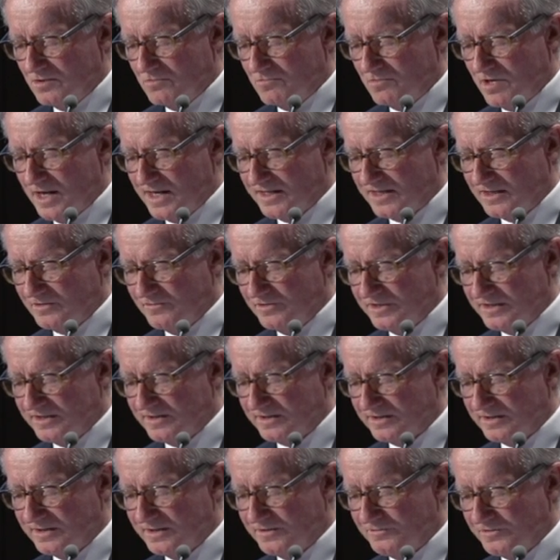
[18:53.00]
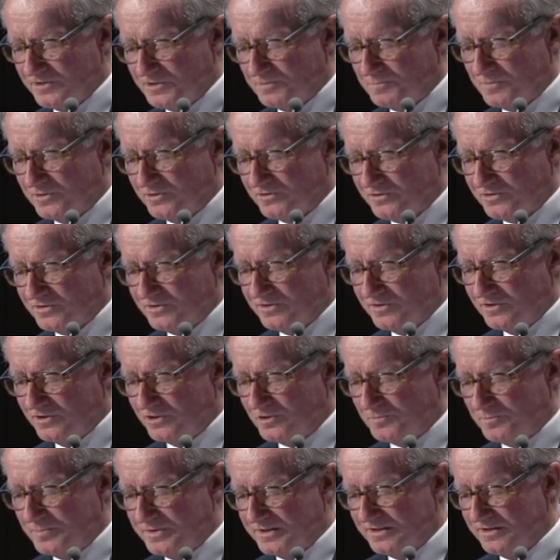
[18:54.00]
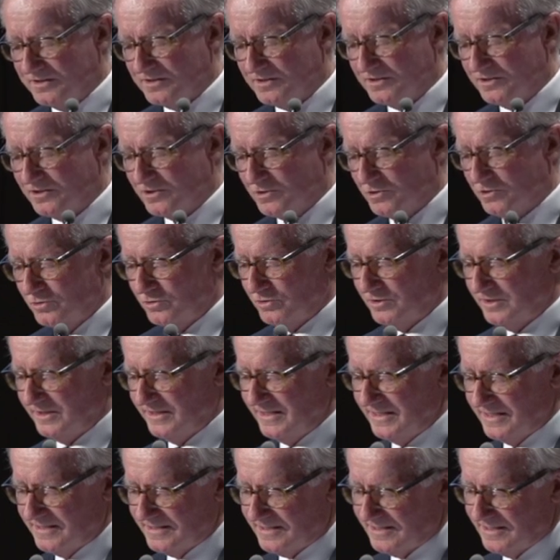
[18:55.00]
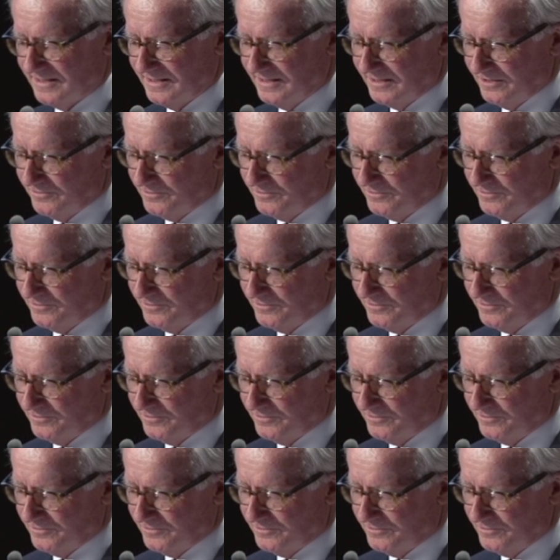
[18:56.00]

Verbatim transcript: Writing recently in response to Noel Pearson's quarterly essay,